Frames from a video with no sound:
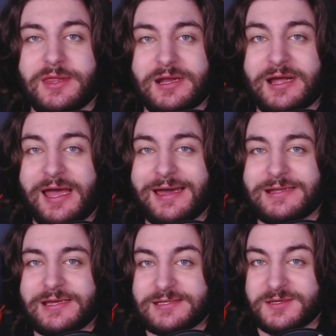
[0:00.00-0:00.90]
that I
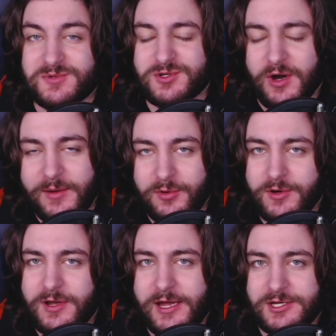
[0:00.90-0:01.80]
had a
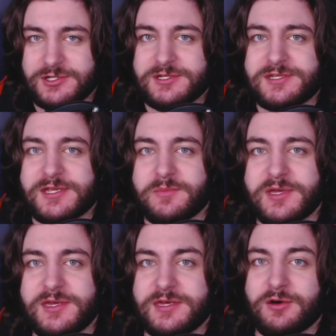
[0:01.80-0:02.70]
subscriber actually send
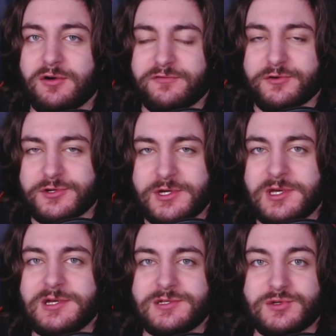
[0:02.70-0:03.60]
me. He offered
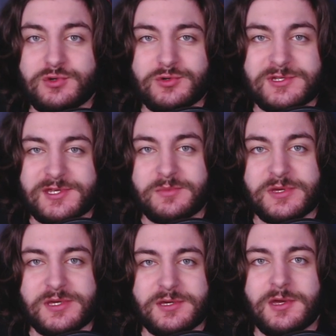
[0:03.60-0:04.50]
to send
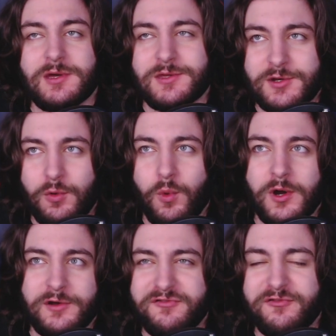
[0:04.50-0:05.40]
me,
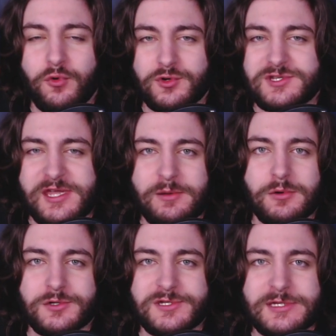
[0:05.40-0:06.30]
one of 4
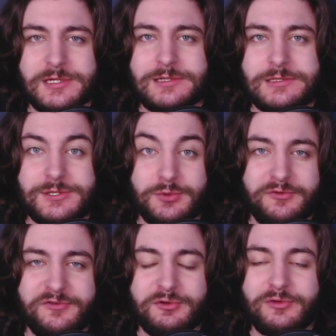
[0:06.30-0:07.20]
sabers to
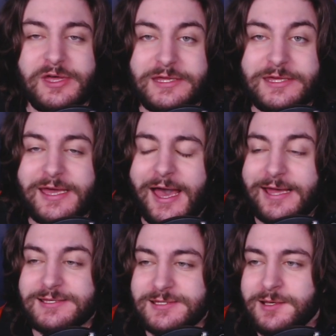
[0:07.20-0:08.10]
review that he
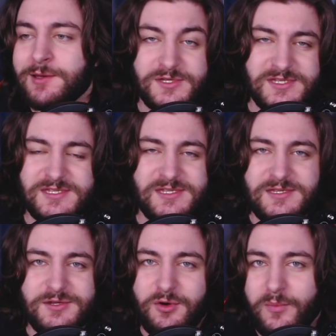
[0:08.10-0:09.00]
has. So this
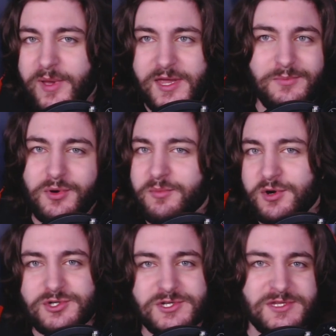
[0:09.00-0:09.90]
isn't, a paid
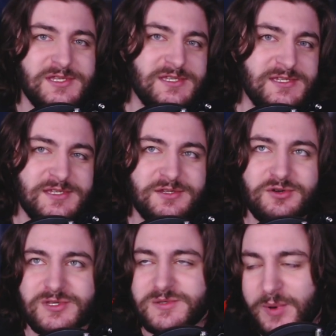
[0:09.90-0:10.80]
promotion. This isn't,
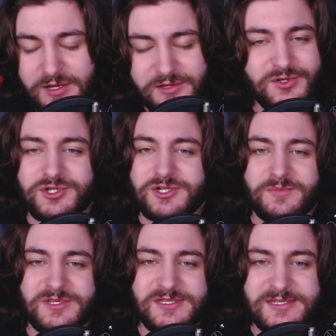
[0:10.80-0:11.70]
a
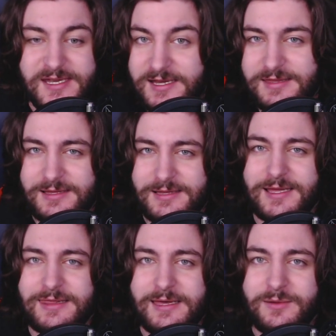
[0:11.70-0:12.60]
sponsorship. This isn't anything
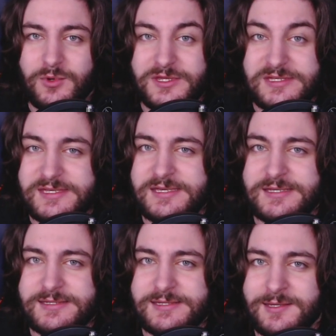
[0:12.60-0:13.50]
like that. What this
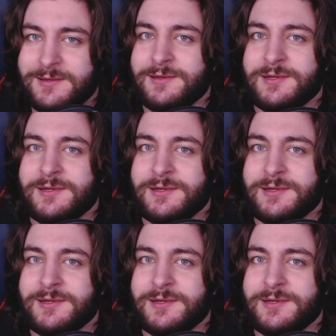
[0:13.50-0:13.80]
is